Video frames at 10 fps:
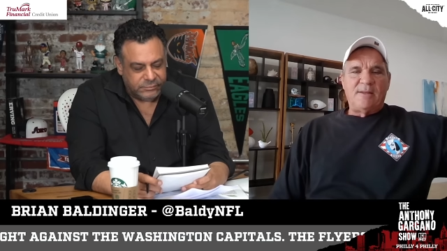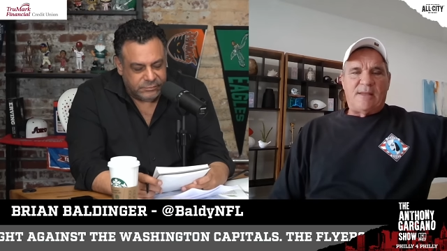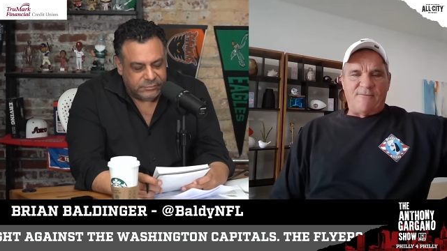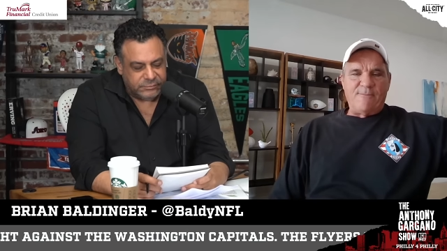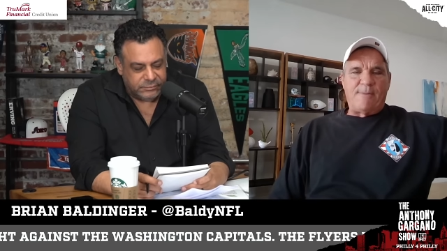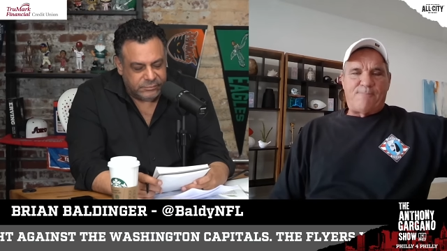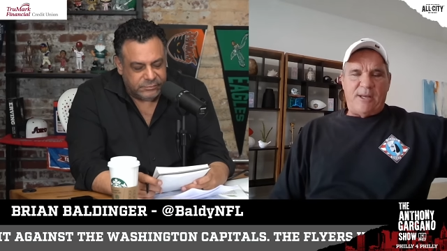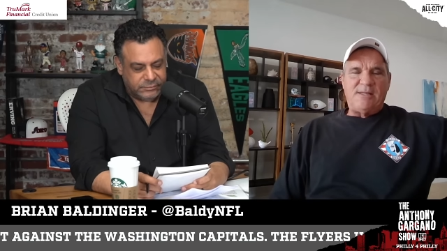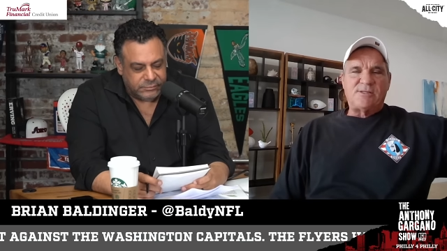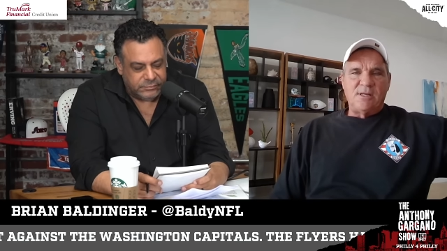Speaker 1: Give him a
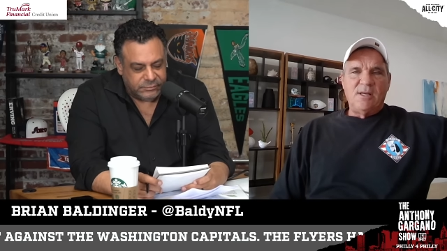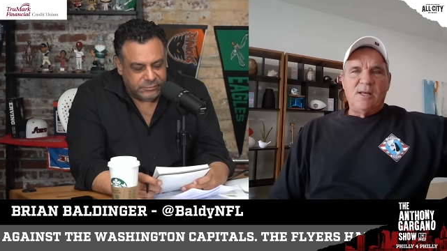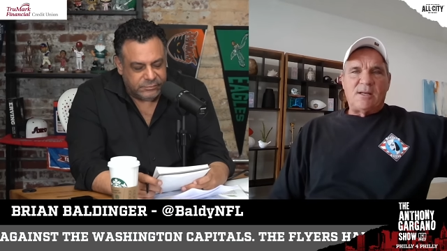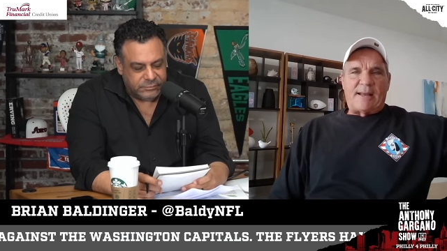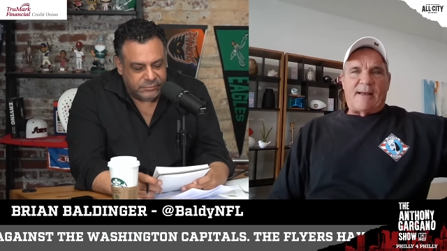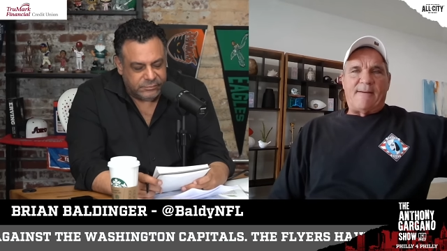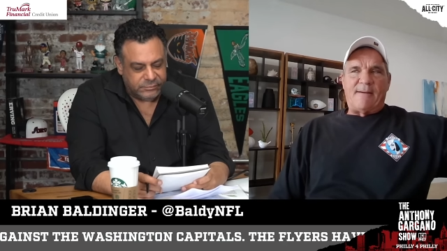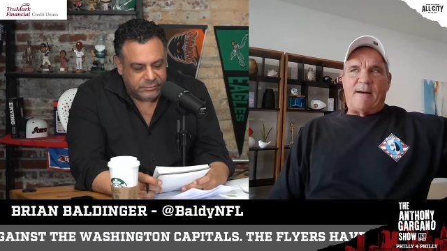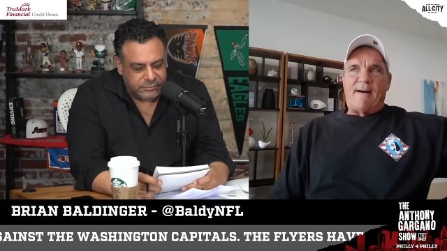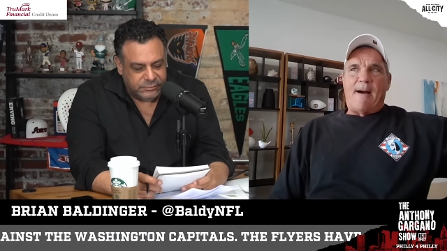piece, like a,
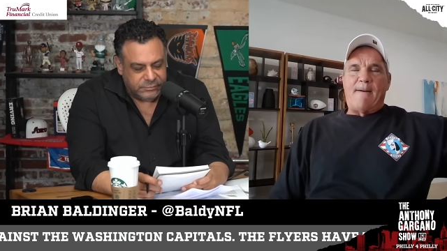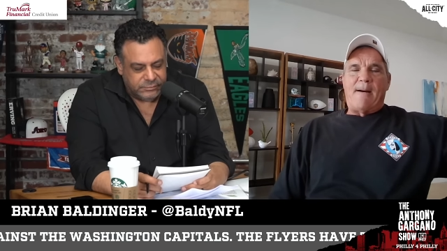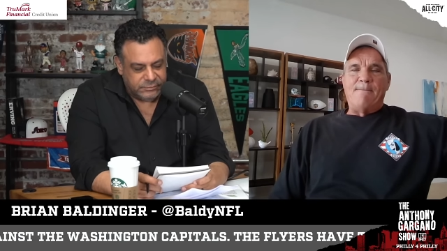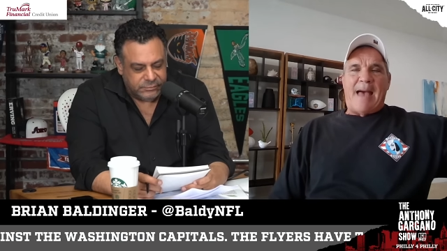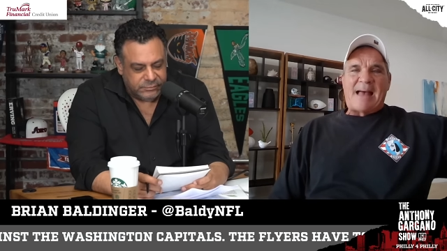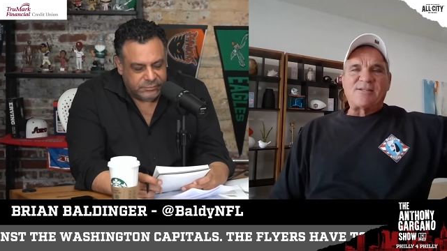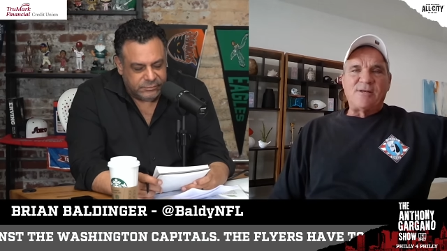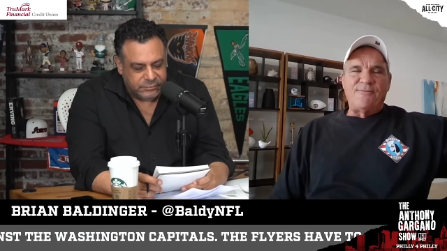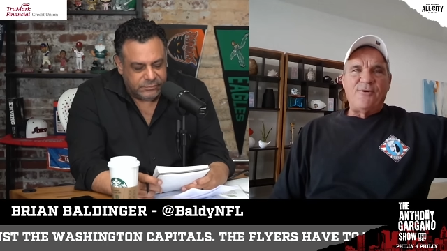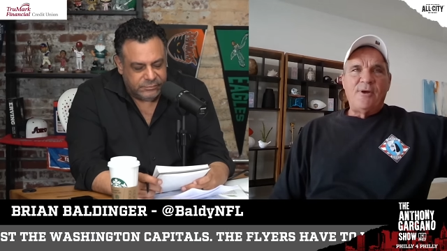a, a
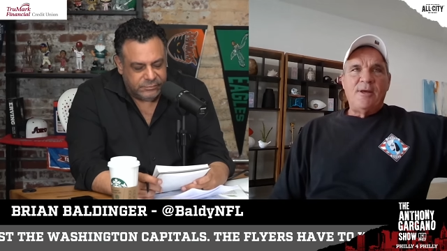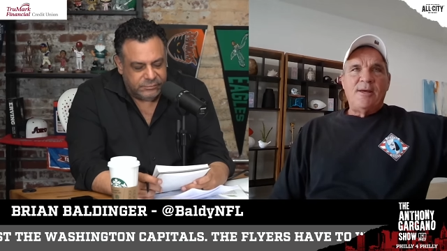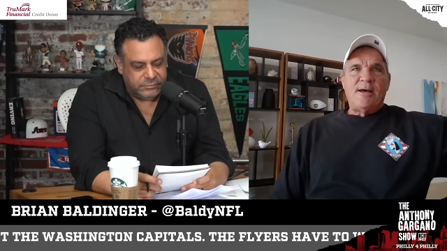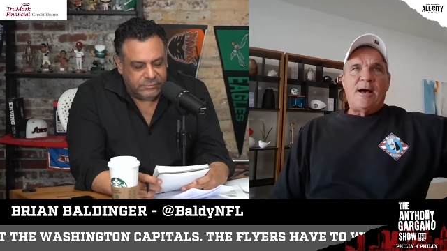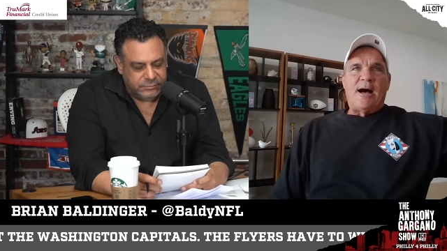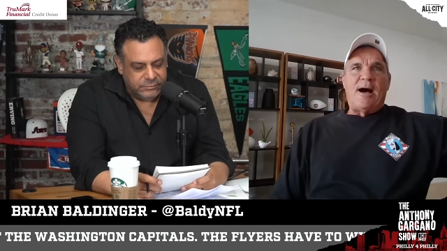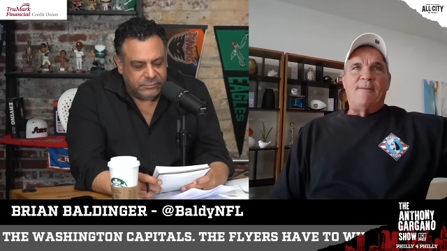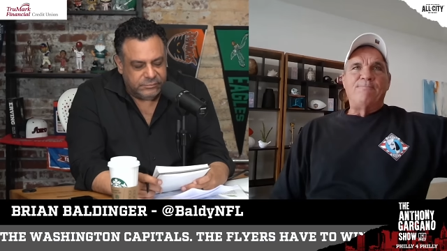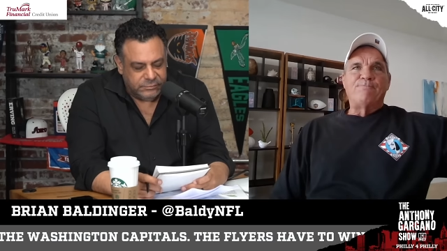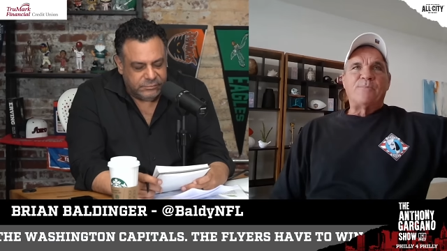massive
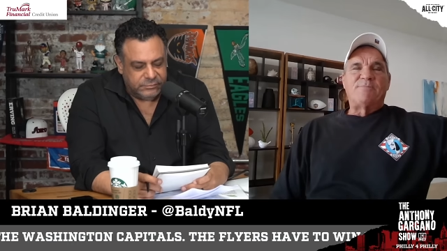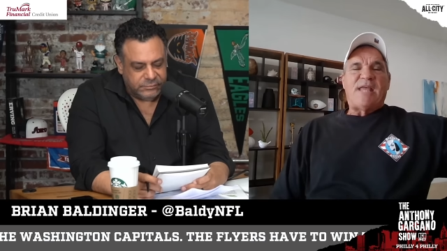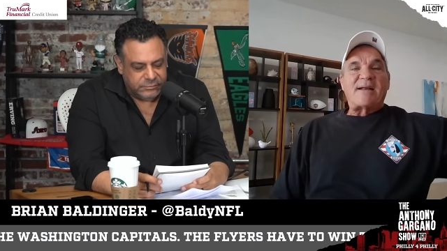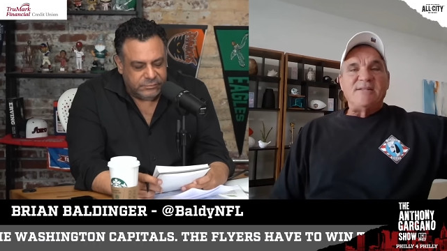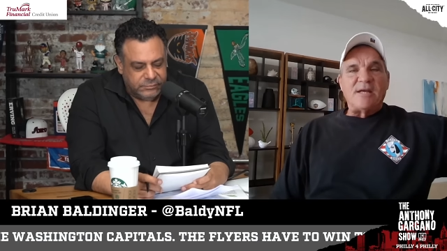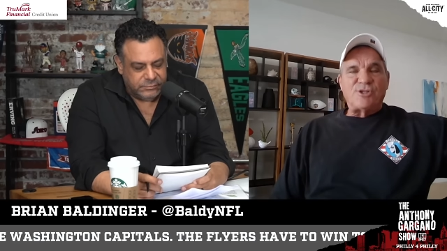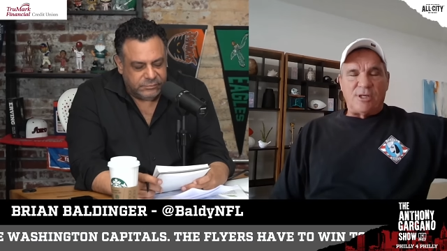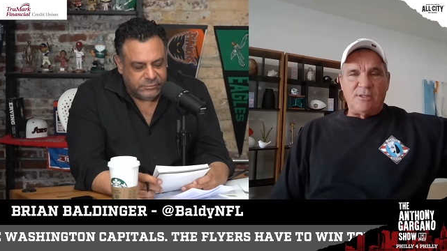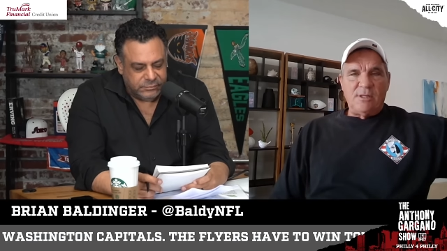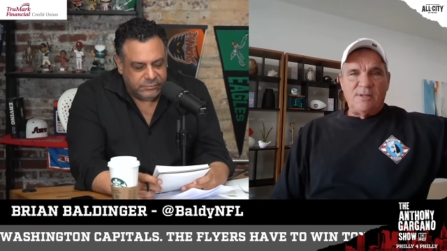um,
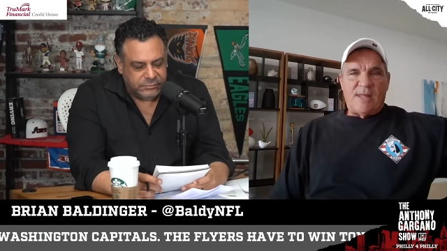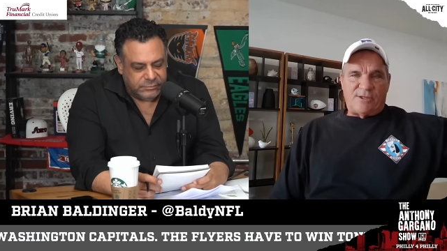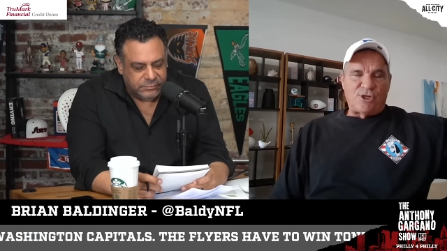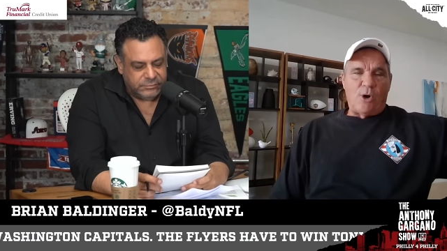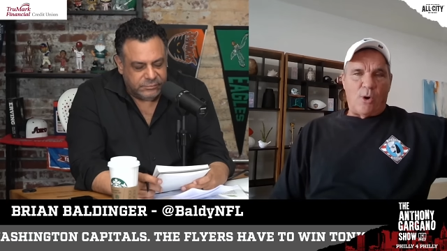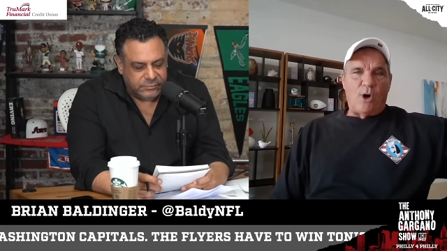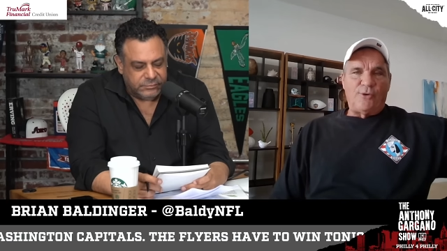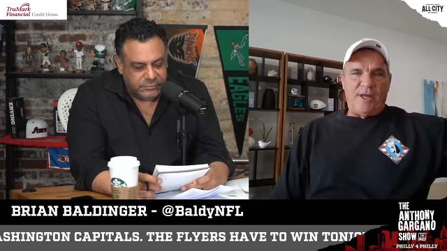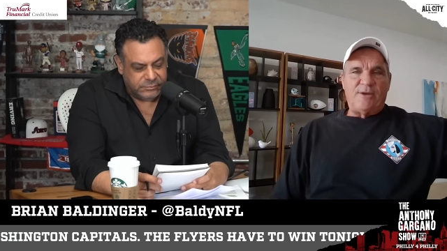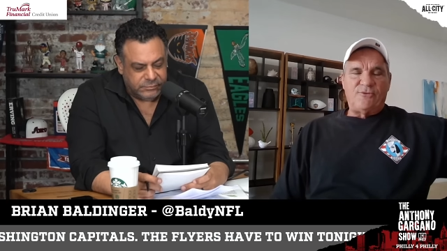technician that Joe
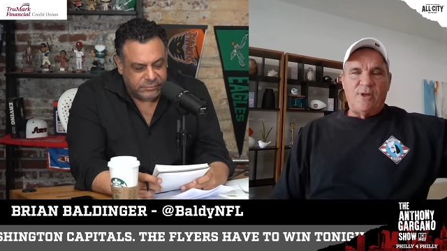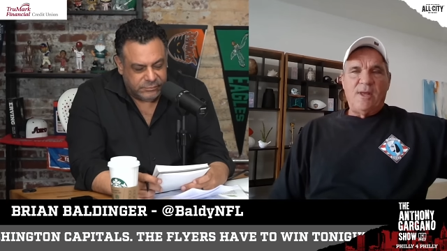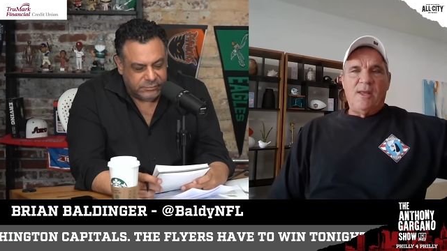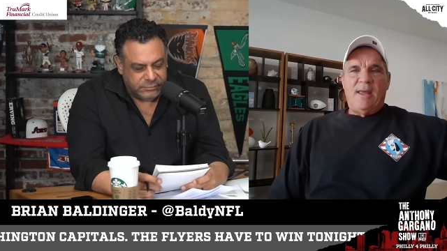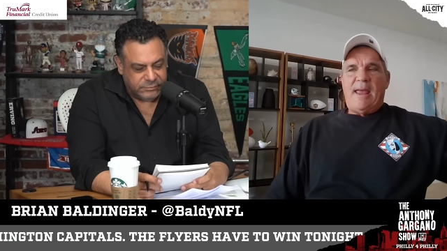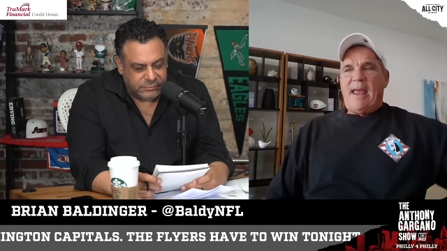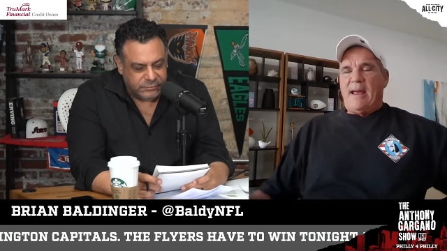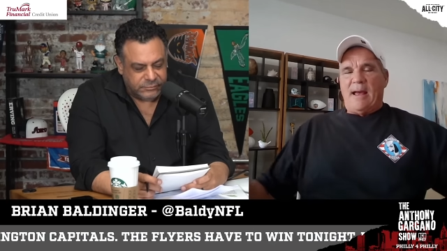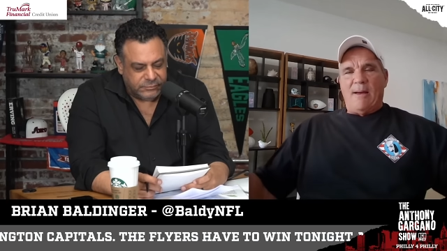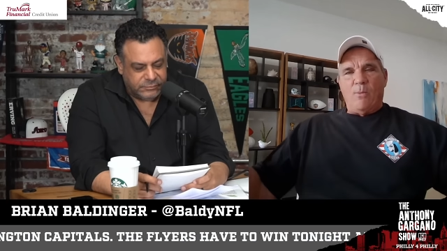Alt is, eh,
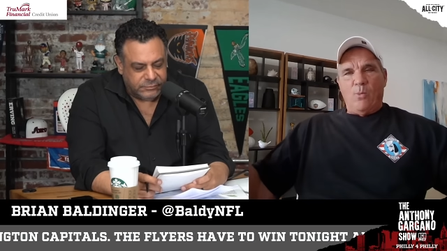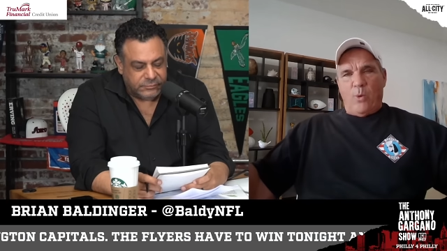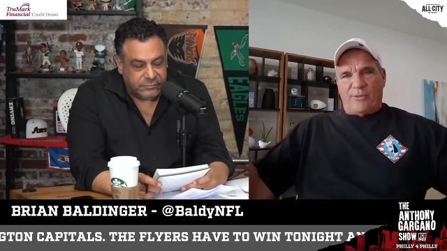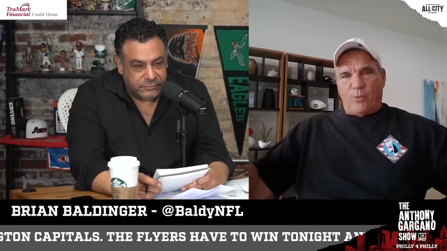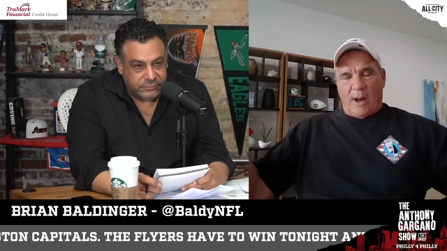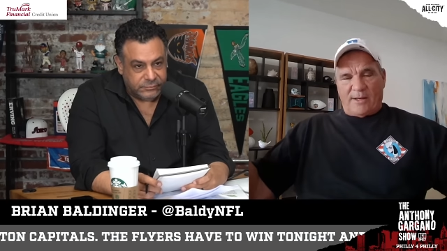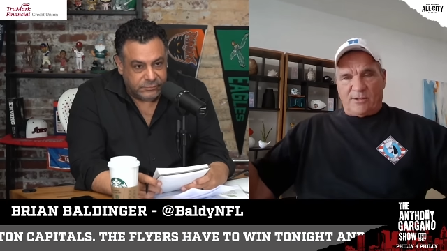with what